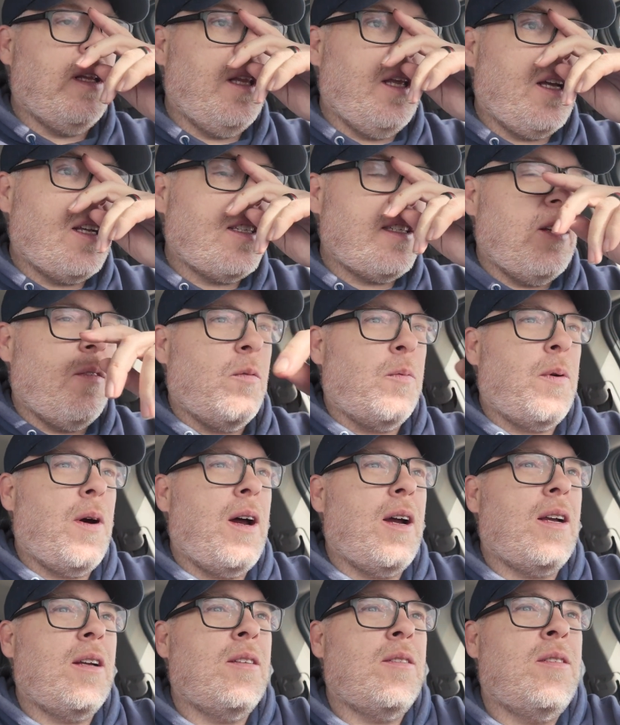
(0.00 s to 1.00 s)
And like I said, we're
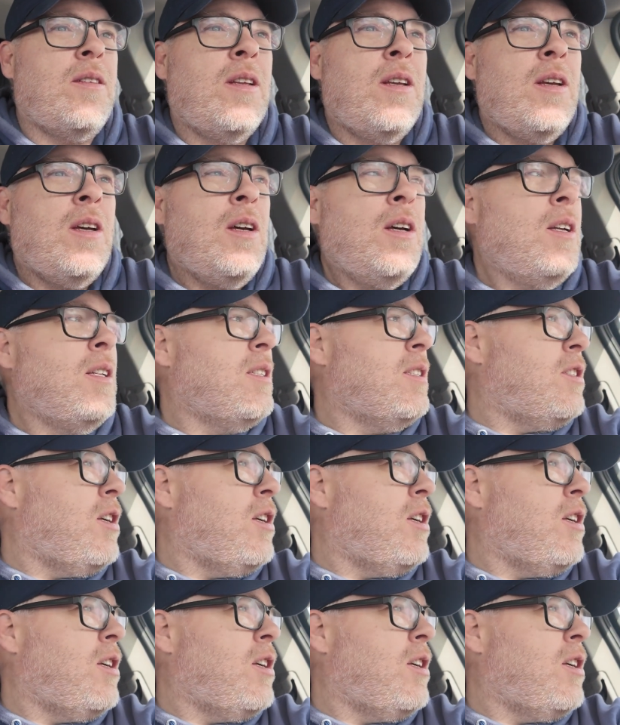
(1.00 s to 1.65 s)
probably going to